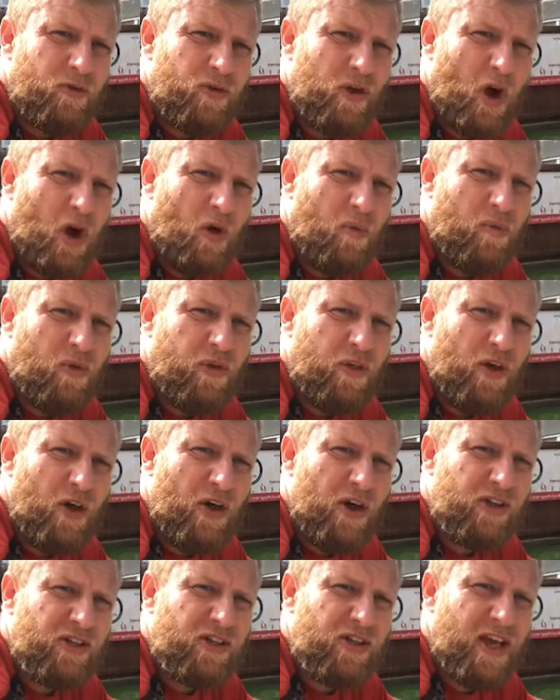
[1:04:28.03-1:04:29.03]
Tom,
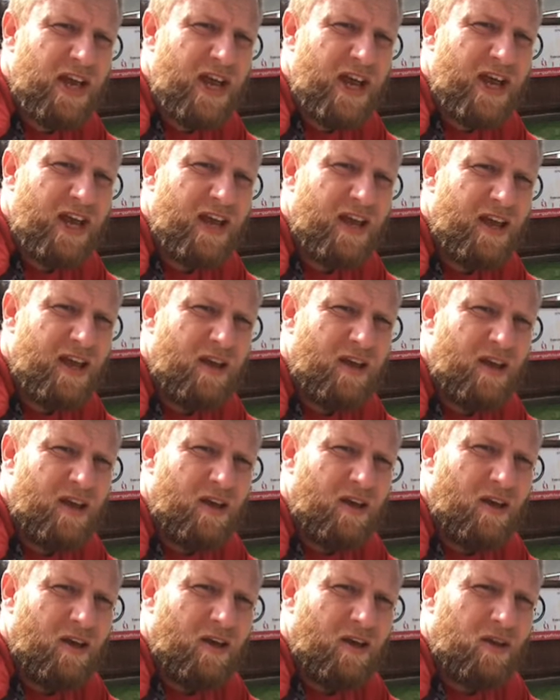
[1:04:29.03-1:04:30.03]
30.
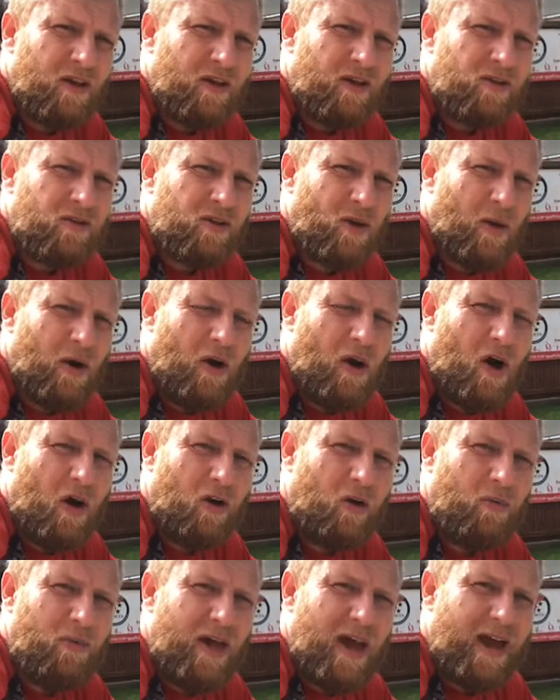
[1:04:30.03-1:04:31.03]
So we're
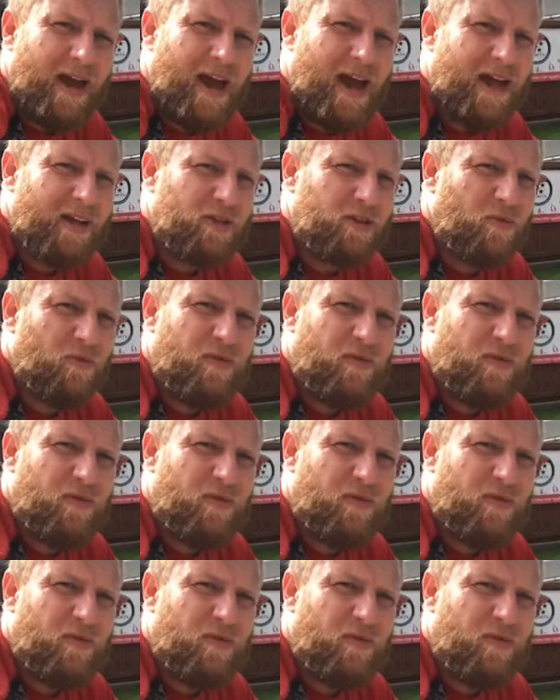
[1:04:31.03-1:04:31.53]
all up there, guys.